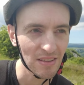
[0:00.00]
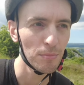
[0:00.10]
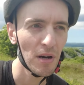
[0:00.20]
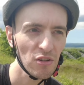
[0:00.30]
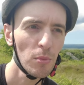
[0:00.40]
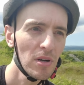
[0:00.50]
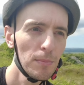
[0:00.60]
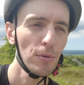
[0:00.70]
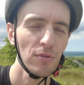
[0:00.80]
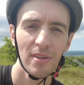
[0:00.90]
is much more
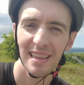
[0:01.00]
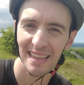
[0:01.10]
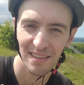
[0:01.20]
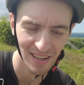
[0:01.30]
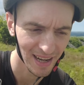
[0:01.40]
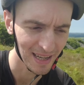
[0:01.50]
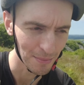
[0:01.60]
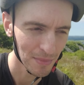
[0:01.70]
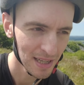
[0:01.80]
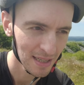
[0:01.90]
important than the time.